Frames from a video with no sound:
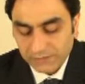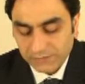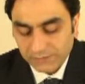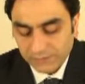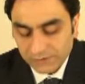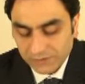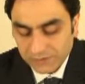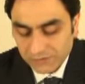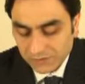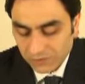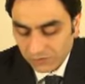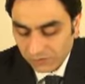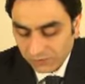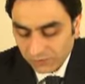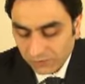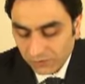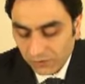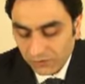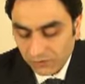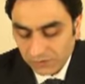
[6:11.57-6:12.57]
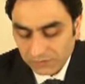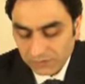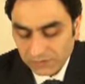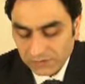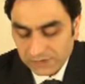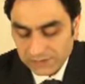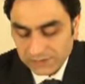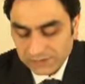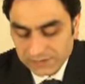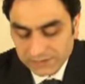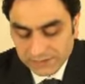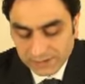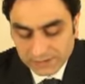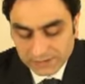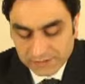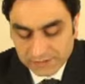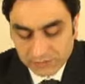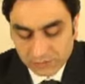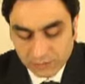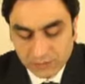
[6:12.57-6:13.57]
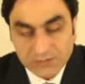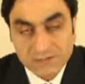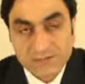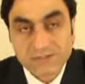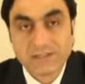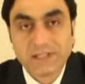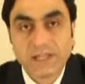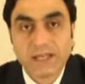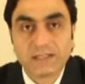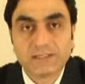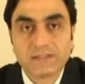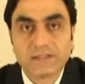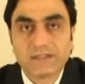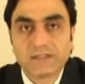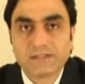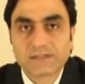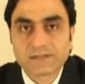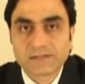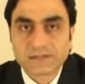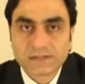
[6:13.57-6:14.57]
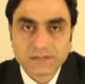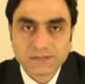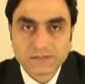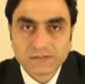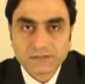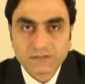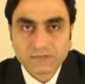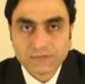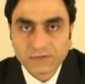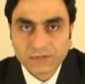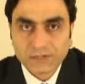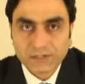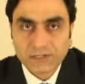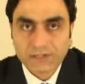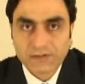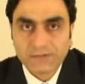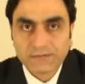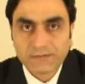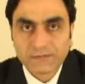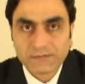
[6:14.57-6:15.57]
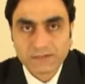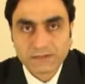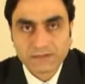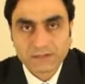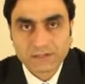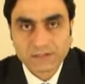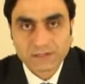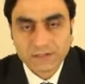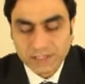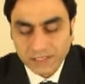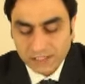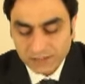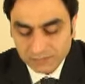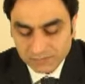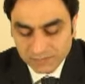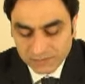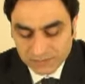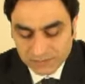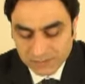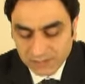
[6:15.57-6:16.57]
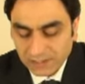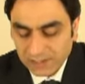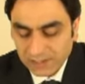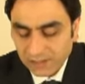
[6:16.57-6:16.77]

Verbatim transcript: first of all says to us that He is ready to forgive the crimes.